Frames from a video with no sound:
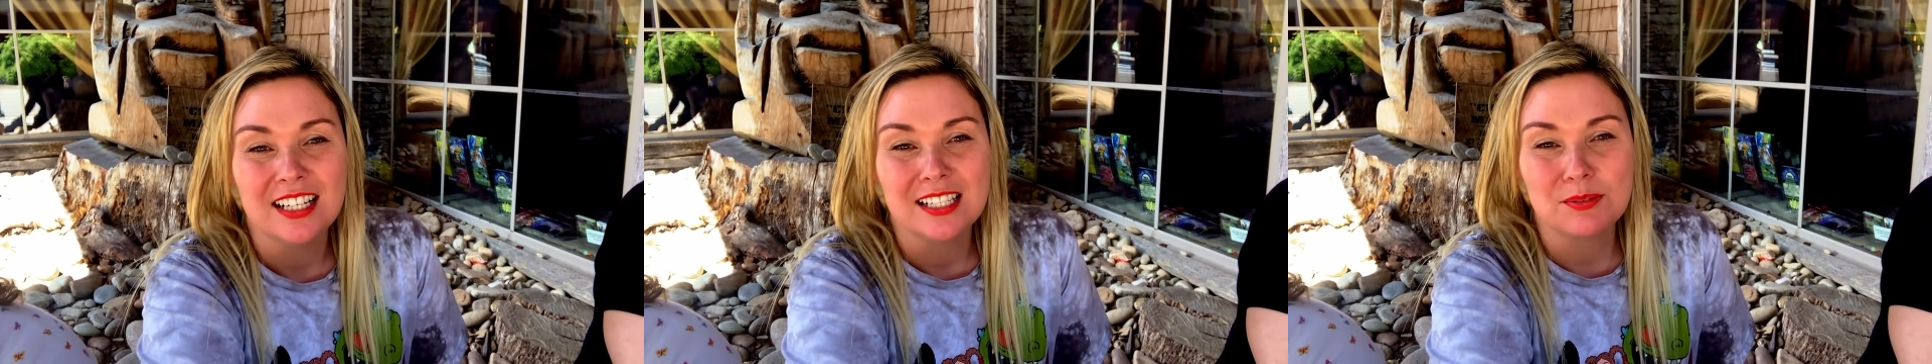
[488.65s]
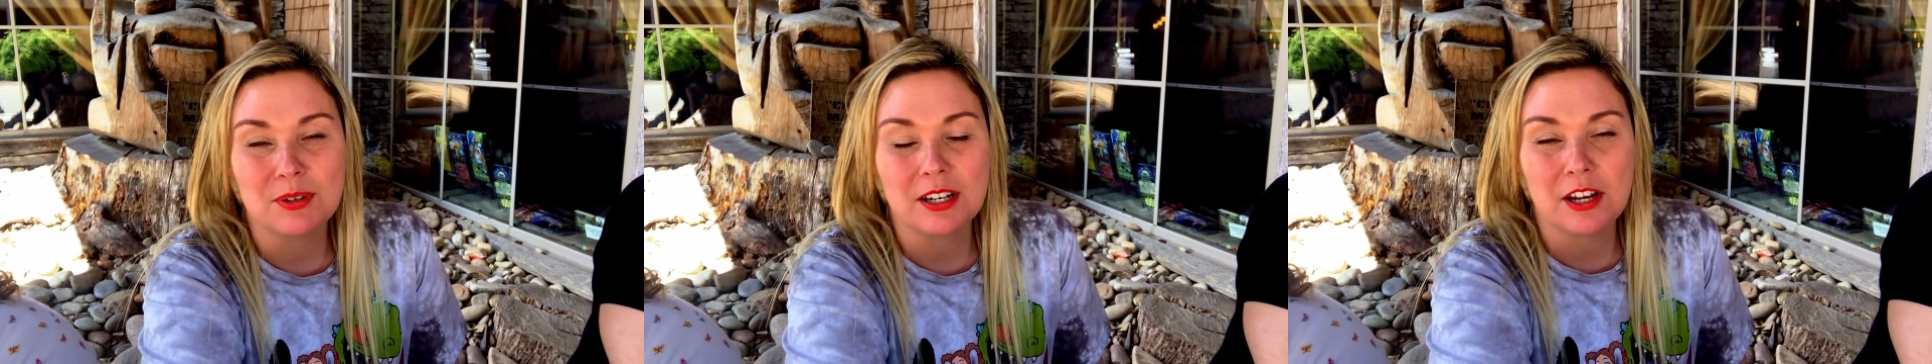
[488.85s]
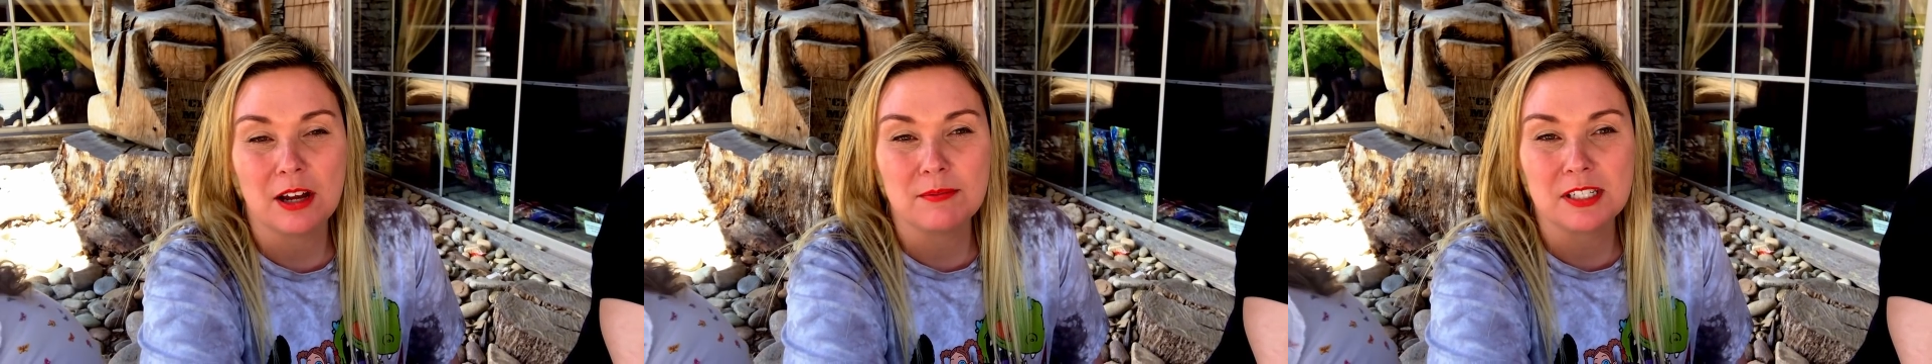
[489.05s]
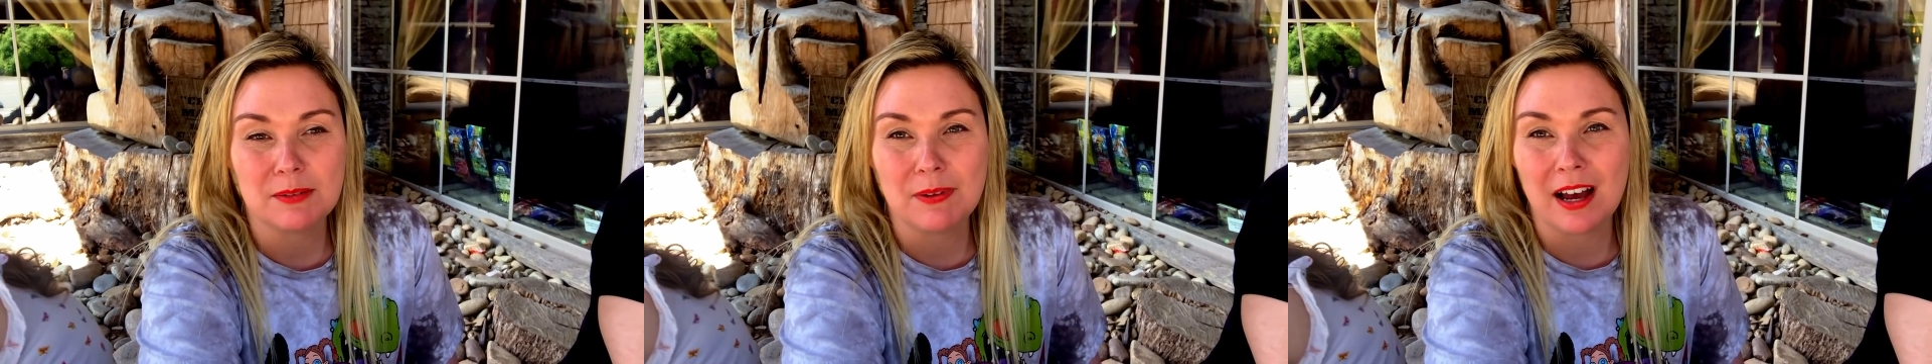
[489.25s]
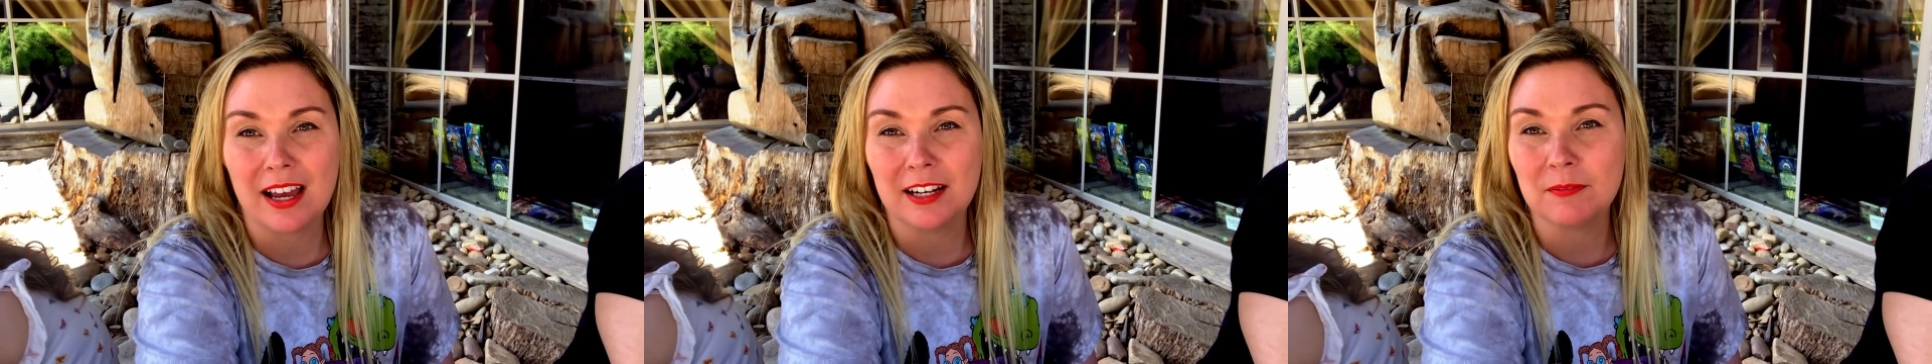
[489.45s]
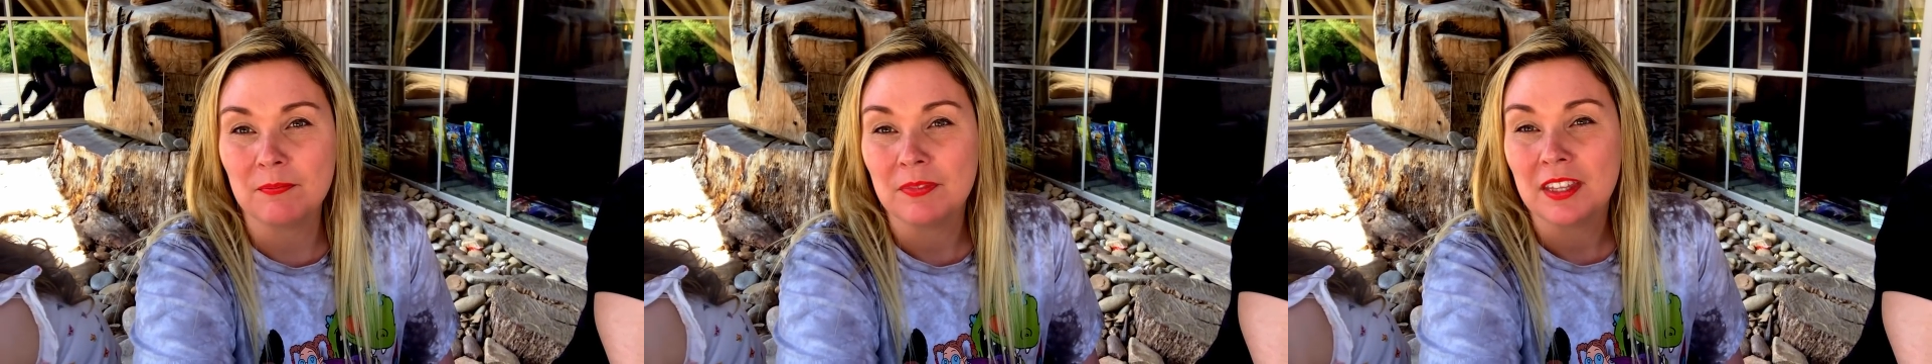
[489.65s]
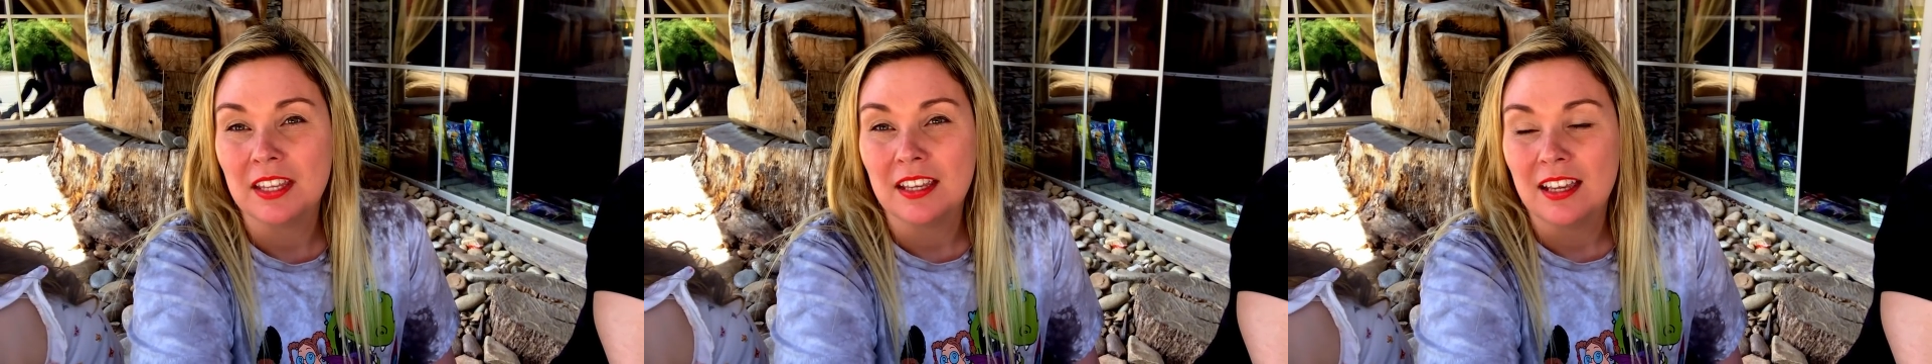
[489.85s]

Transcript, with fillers: is what comes to mind.